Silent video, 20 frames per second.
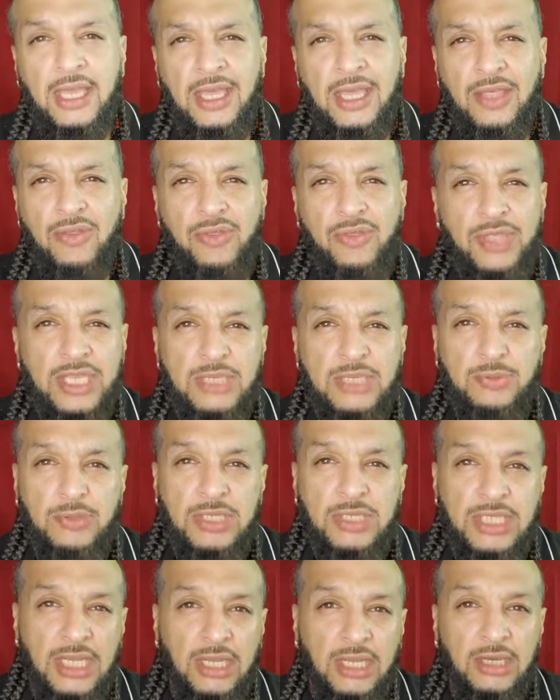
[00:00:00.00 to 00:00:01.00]
this
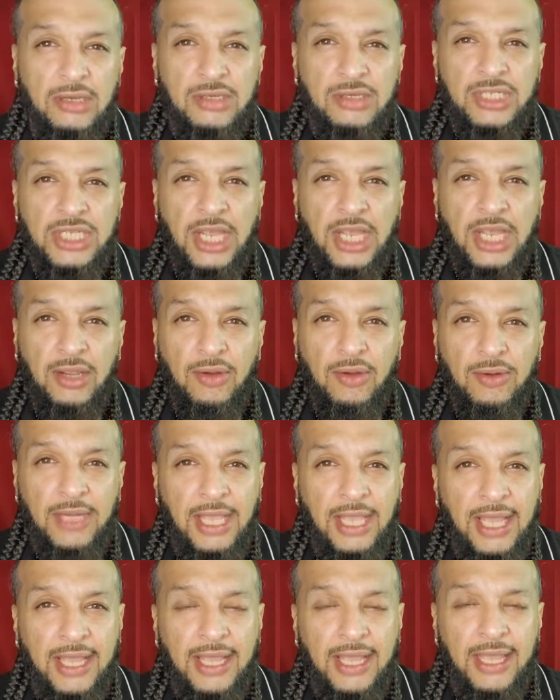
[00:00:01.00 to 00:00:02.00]
particular
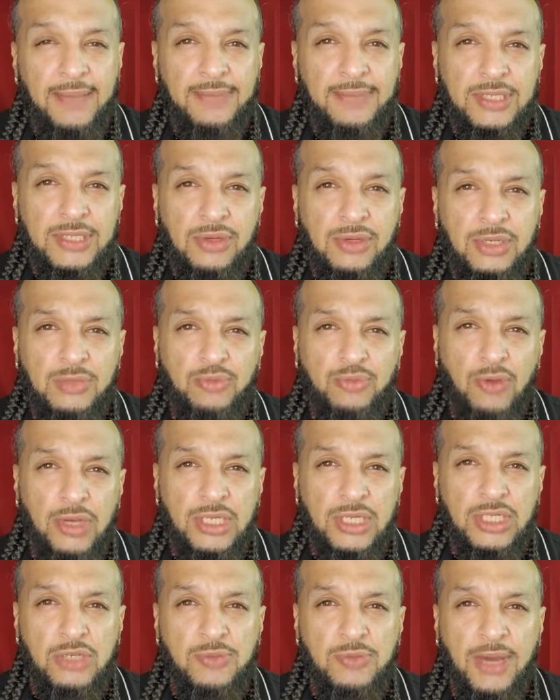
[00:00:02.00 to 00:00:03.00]
Shangodiac episode is brought to
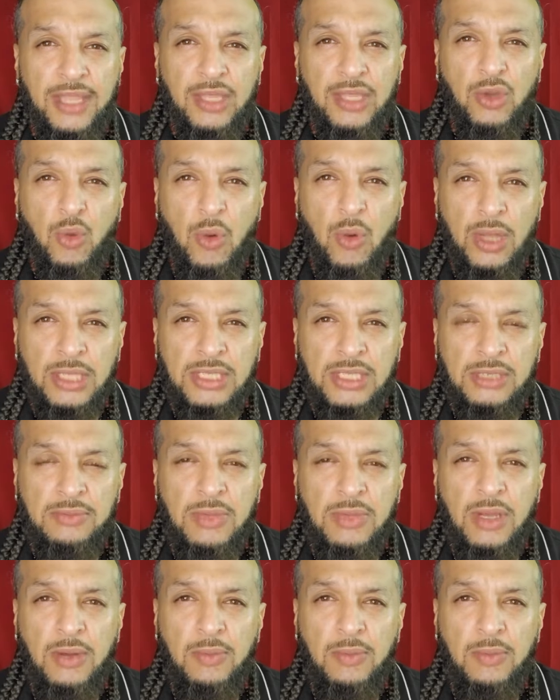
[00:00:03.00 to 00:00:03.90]
you by the Quantum